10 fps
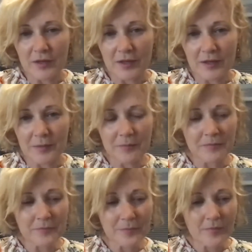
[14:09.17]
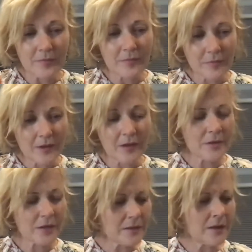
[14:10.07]
I'm
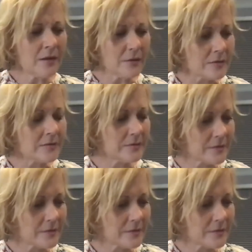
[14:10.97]
like, oh,